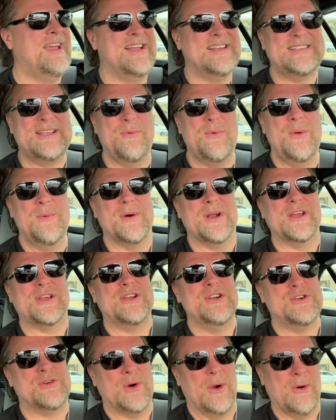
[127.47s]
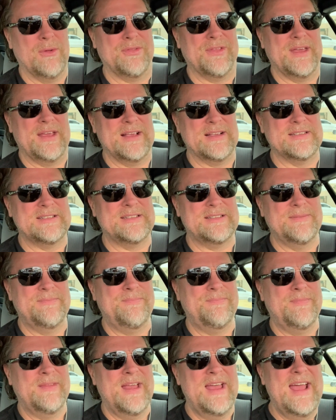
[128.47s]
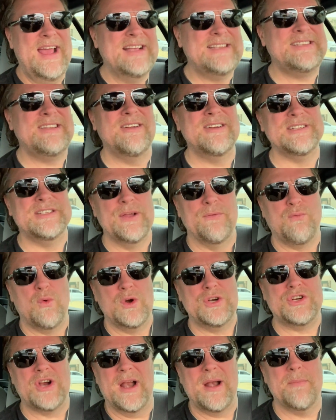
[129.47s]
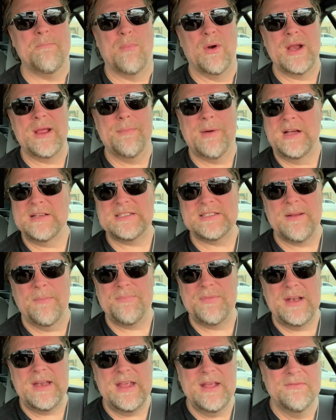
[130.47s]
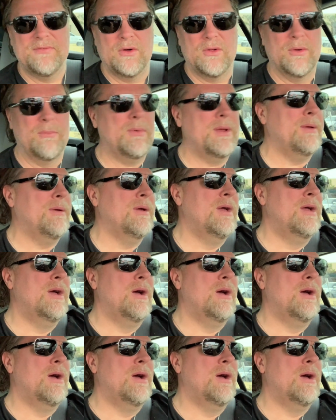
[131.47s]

You see, we want to control things. It's not as if we're trying to bring about something evil and we,